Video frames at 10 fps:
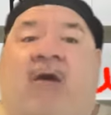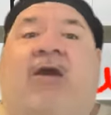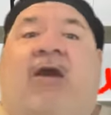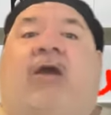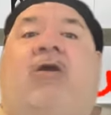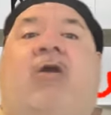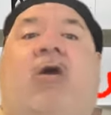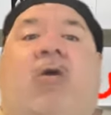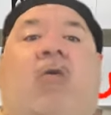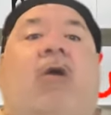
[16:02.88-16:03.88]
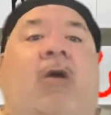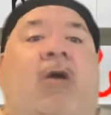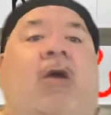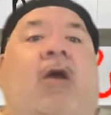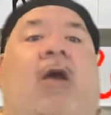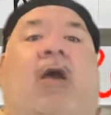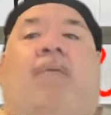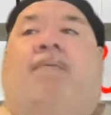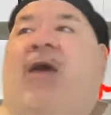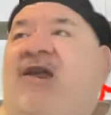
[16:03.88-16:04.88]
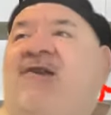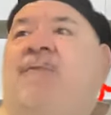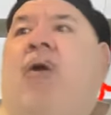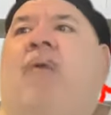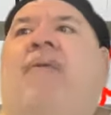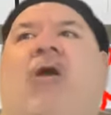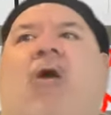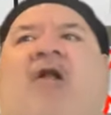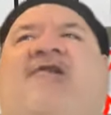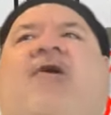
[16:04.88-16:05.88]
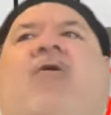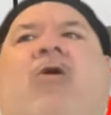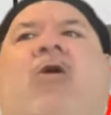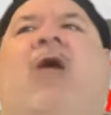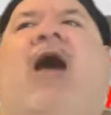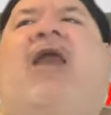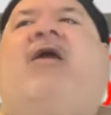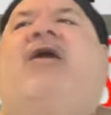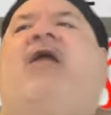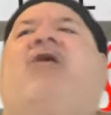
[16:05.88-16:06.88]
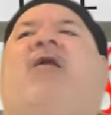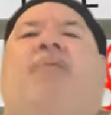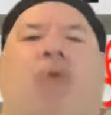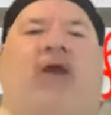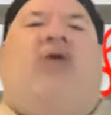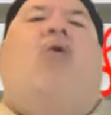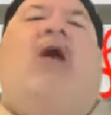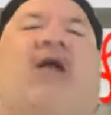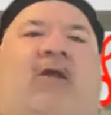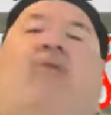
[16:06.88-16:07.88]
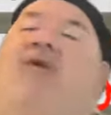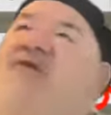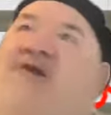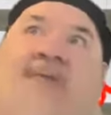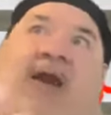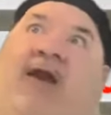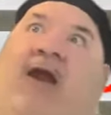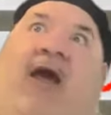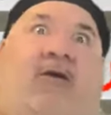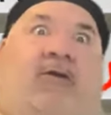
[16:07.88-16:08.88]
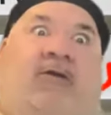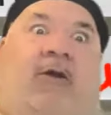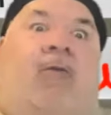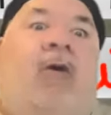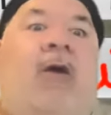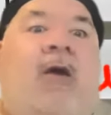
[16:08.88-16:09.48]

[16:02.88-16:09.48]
I mean, he knew baseball, but he also knew how to get to the point quickly, which is better than I could do.